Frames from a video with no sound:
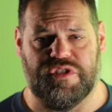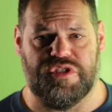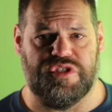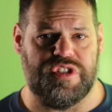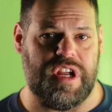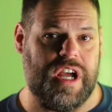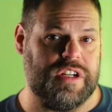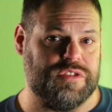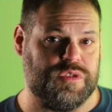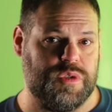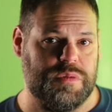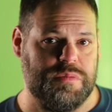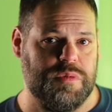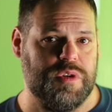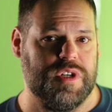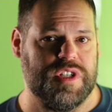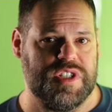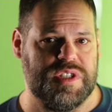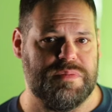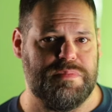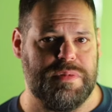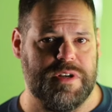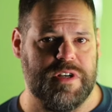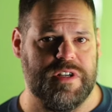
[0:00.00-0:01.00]
Talk to a more
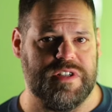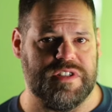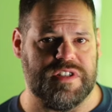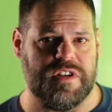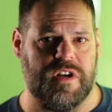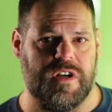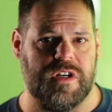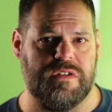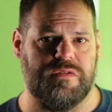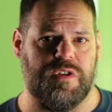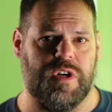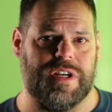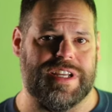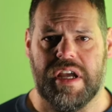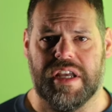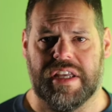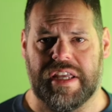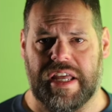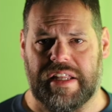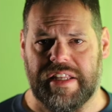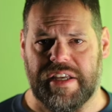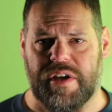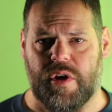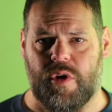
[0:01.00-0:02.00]
experienced carnivore.
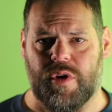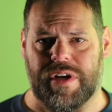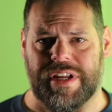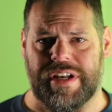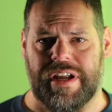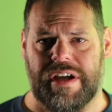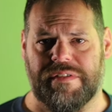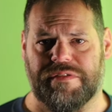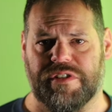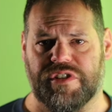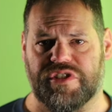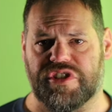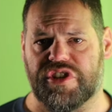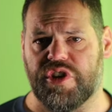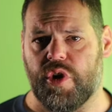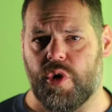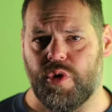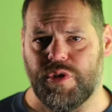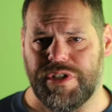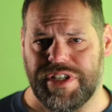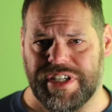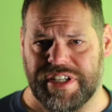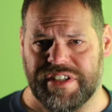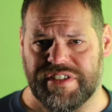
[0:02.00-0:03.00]
Kelly Hogan offers
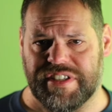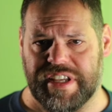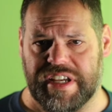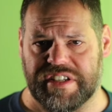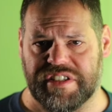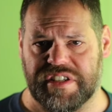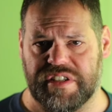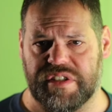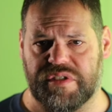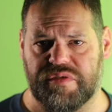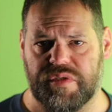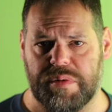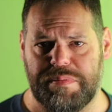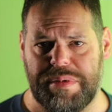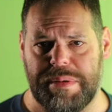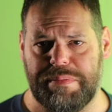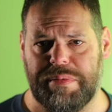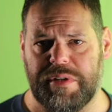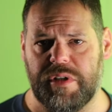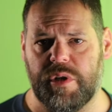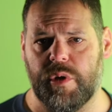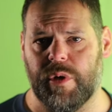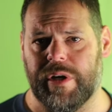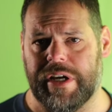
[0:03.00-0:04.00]
coaching sessions for
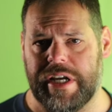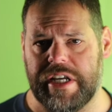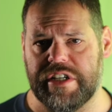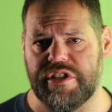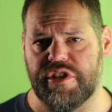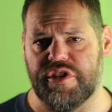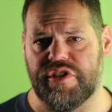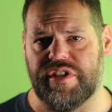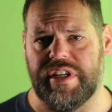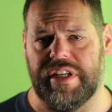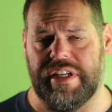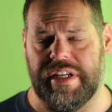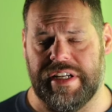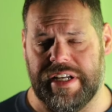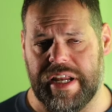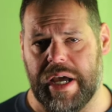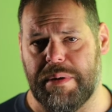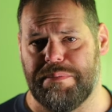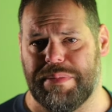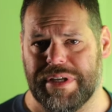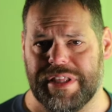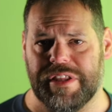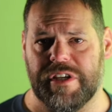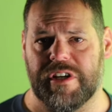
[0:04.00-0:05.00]
people who are interested in
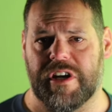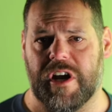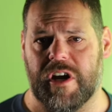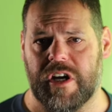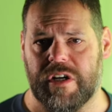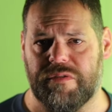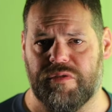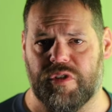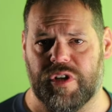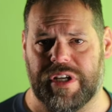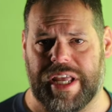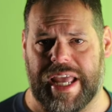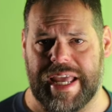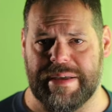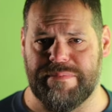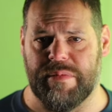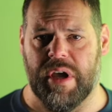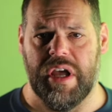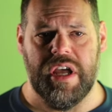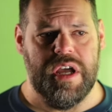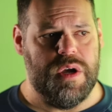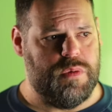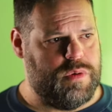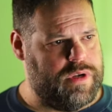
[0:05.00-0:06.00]
upping their carnivore game,
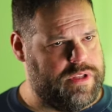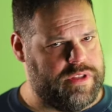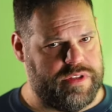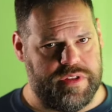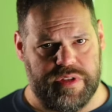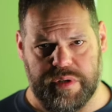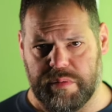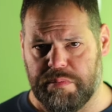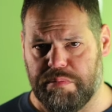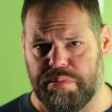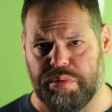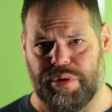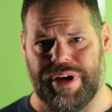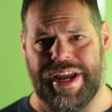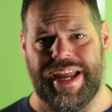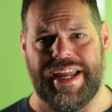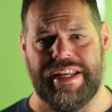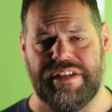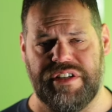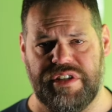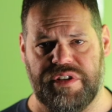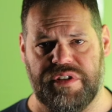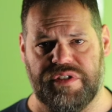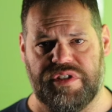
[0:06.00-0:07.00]
whether they're
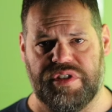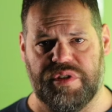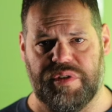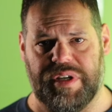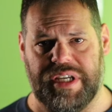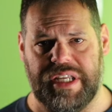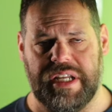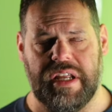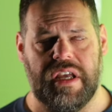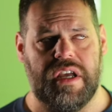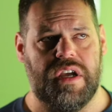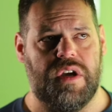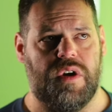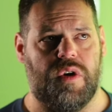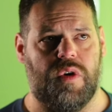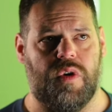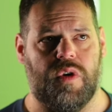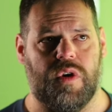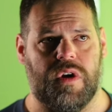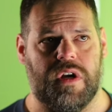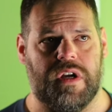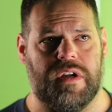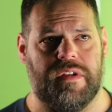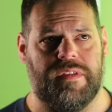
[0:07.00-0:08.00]
brand new to it
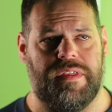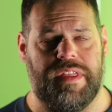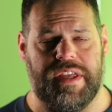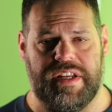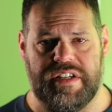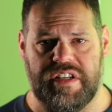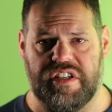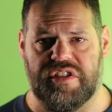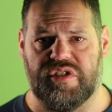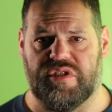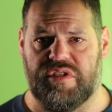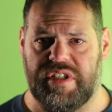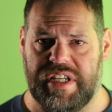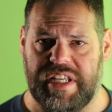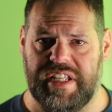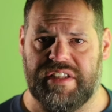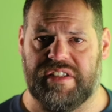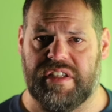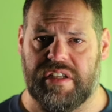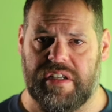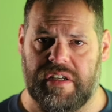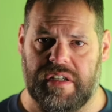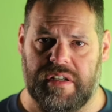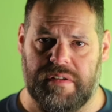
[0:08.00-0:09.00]
or they just need
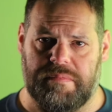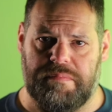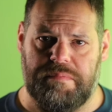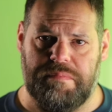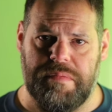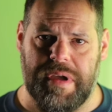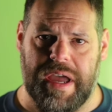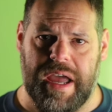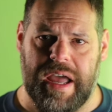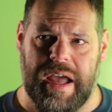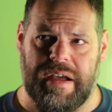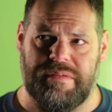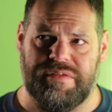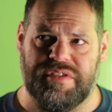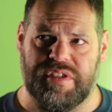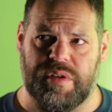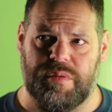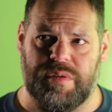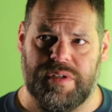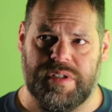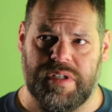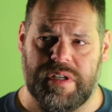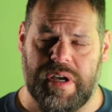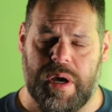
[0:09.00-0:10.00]
to have
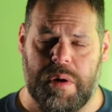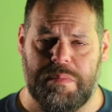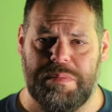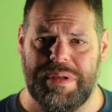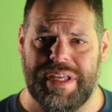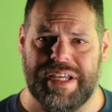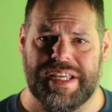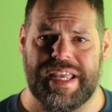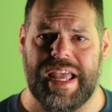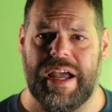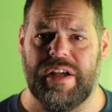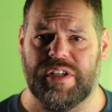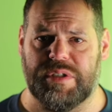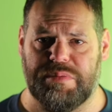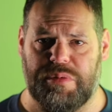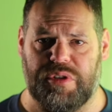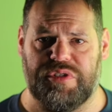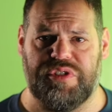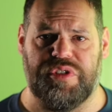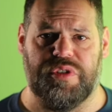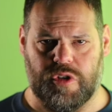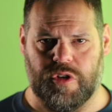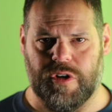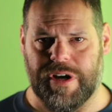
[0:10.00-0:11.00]
someone help be accountable
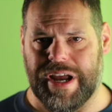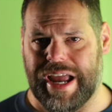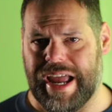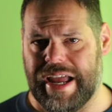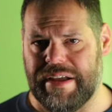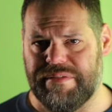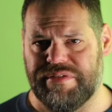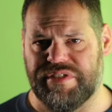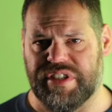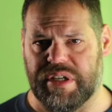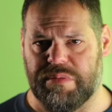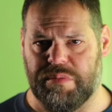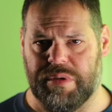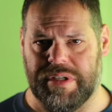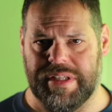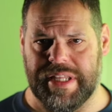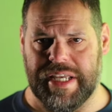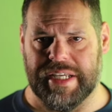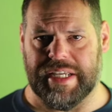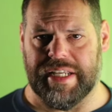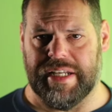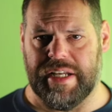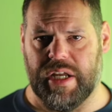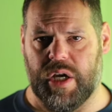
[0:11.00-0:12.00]
to, or have someone
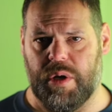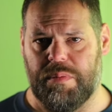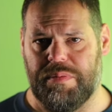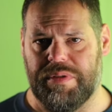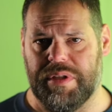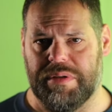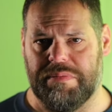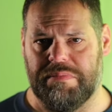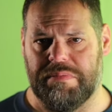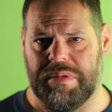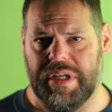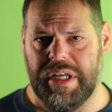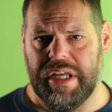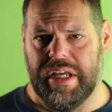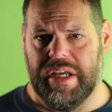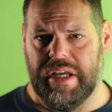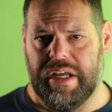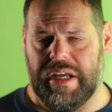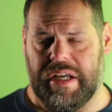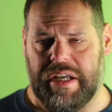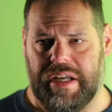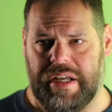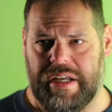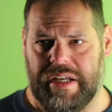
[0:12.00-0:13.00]
that can help them
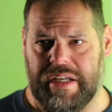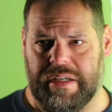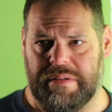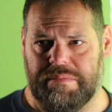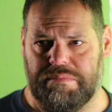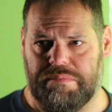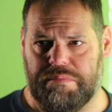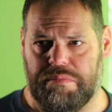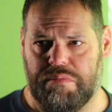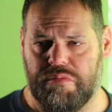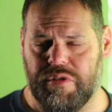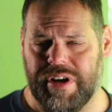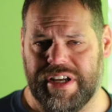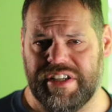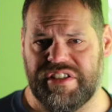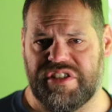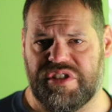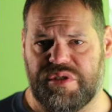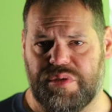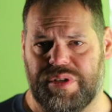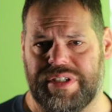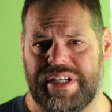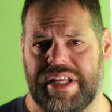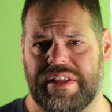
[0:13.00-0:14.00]
uh, race
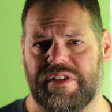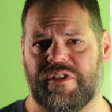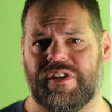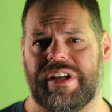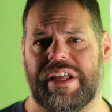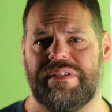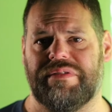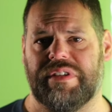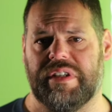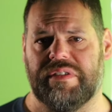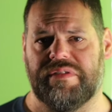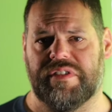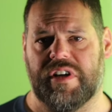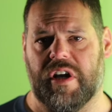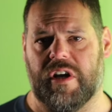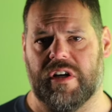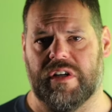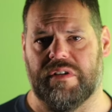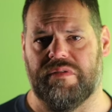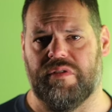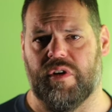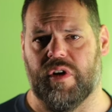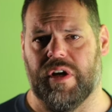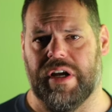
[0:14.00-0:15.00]
to another level of
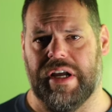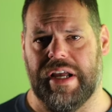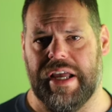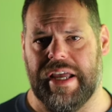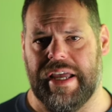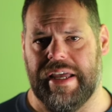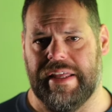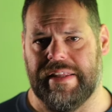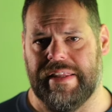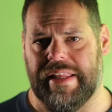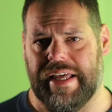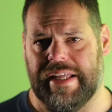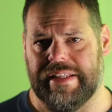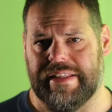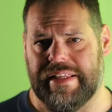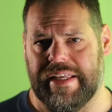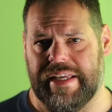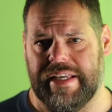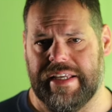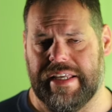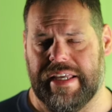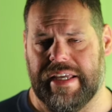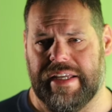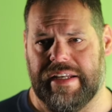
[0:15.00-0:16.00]
carnivore and that
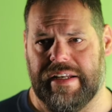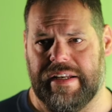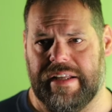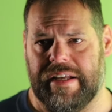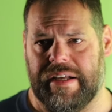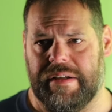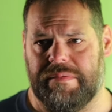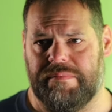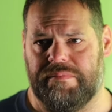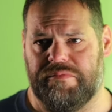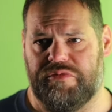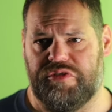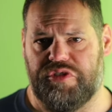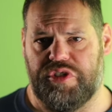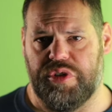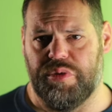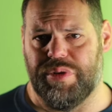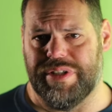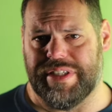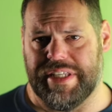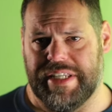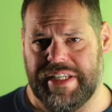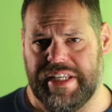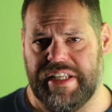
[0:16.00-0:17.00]
they can um, do
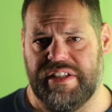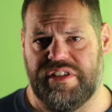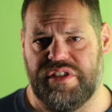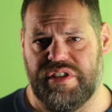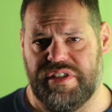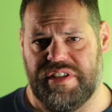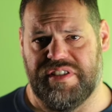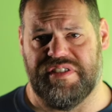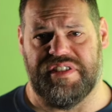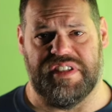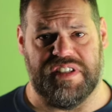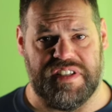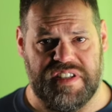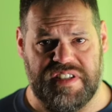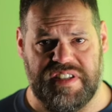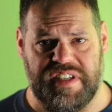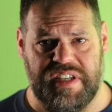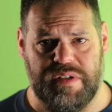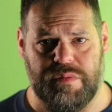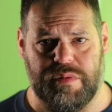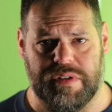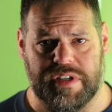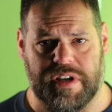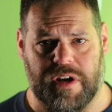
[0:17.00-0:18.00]
what they need to to
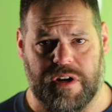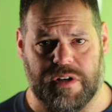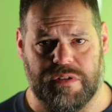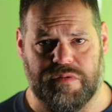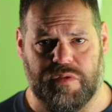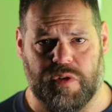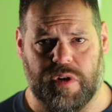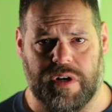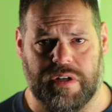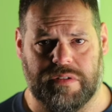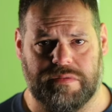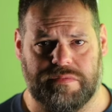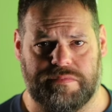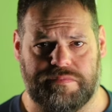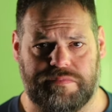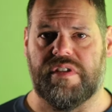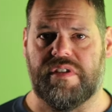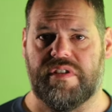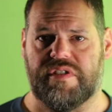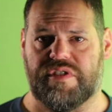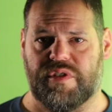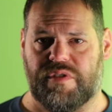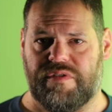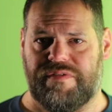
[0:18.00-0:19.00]
succeed with carnivore.
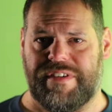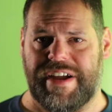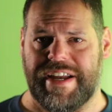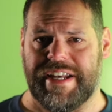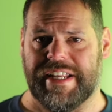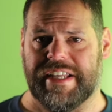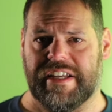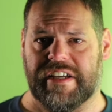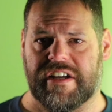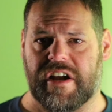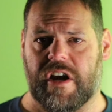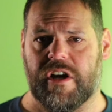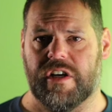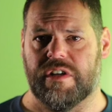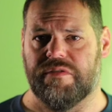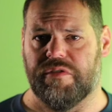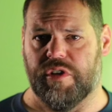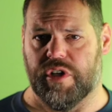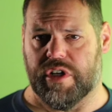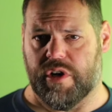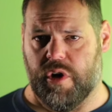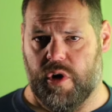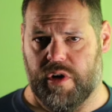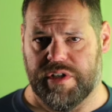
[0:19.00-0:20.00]
So finding a
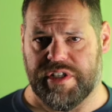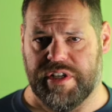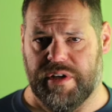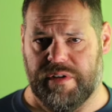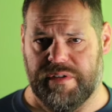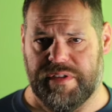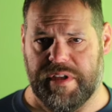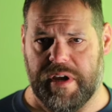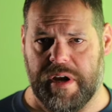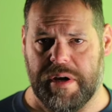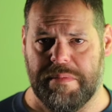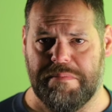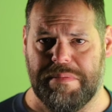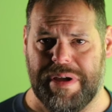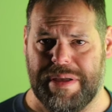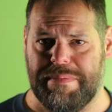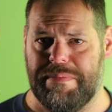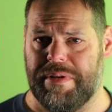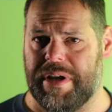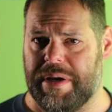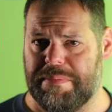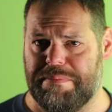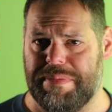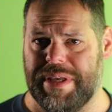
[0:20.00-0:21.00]
carnivore coach out there
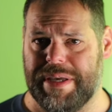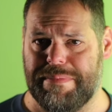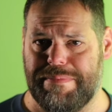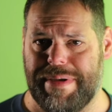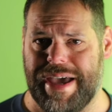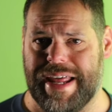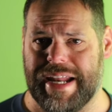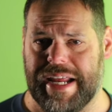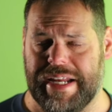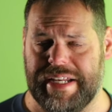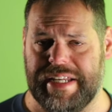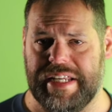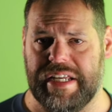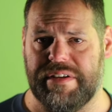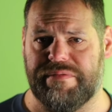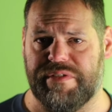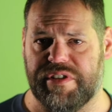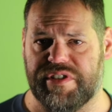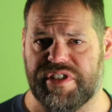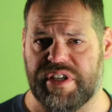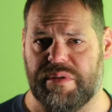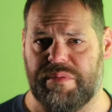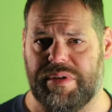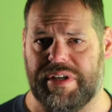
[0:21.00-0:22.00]
might not be a bad idea
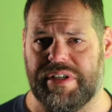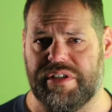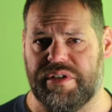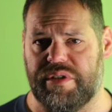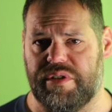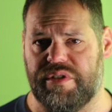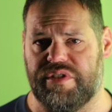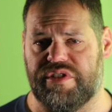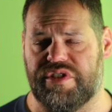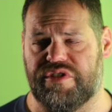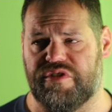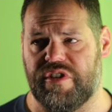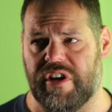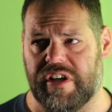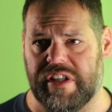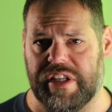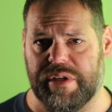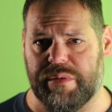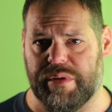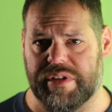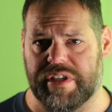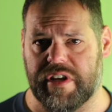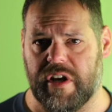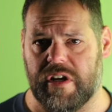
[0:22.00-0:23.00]
for someone who's
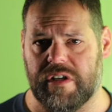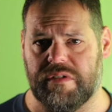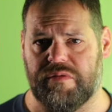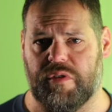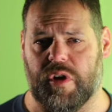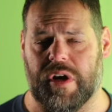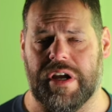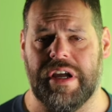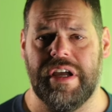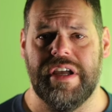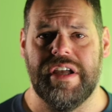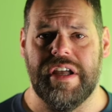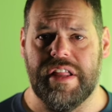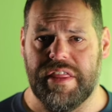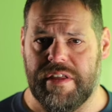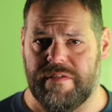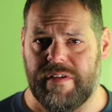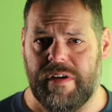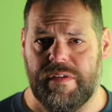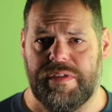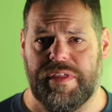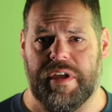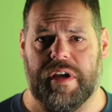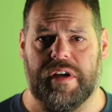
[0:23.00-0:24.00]
struggling with carnivore.
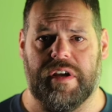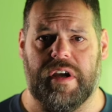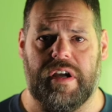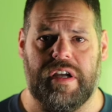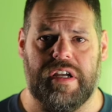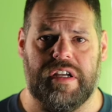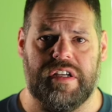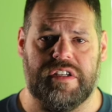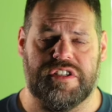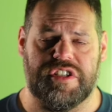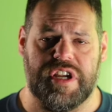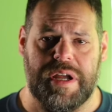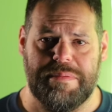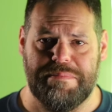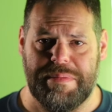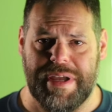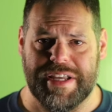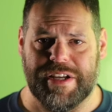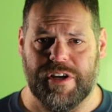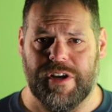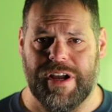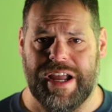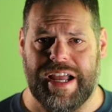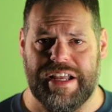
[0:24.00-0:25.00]
They're out there. Uh, Shawn
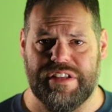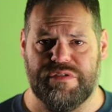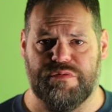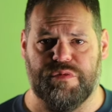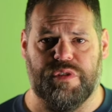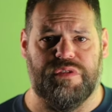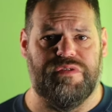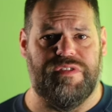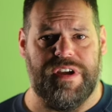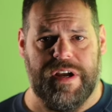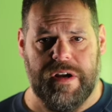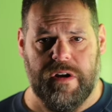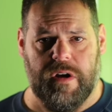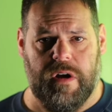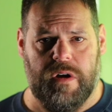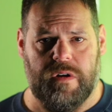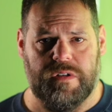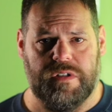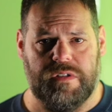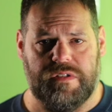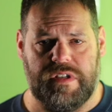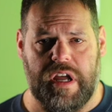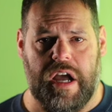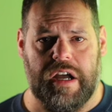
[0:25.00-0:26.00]
Baker has
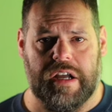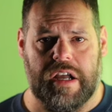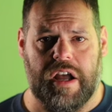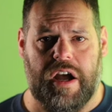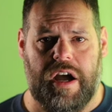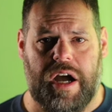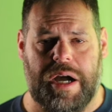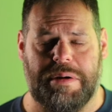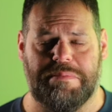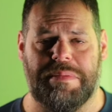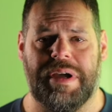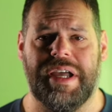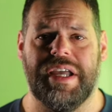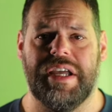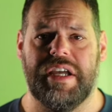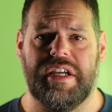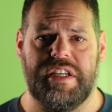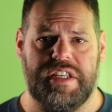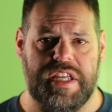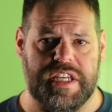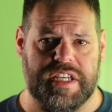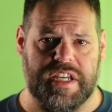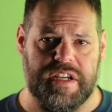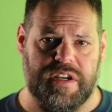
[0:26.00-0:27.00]
Rivero dot com.
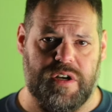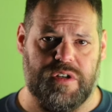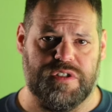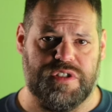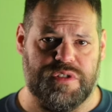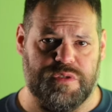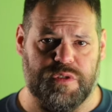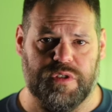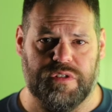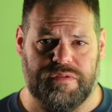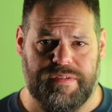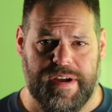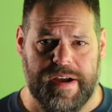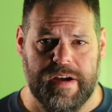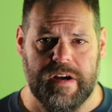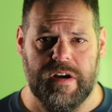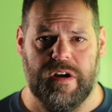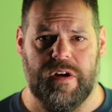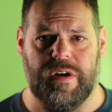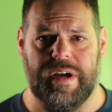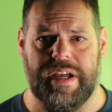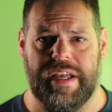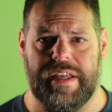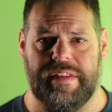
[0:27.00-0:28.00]
You can go to
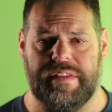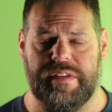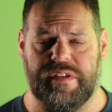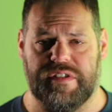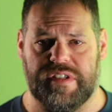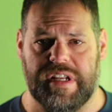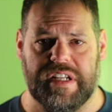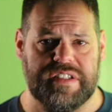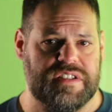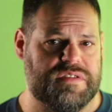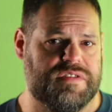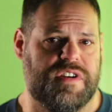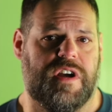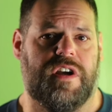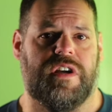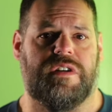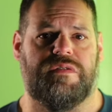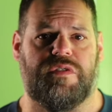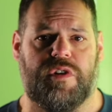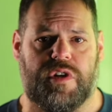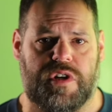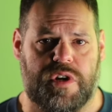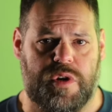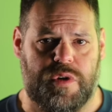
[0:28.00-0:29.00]
Rivero and there's lots of
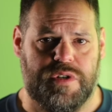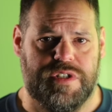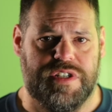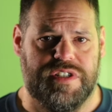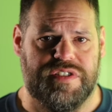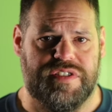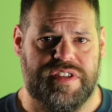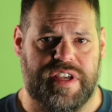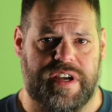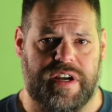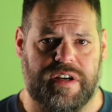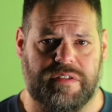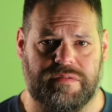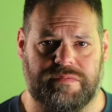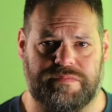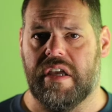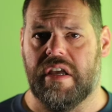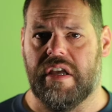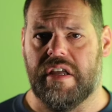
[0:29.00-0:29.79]
carnivore coaches there.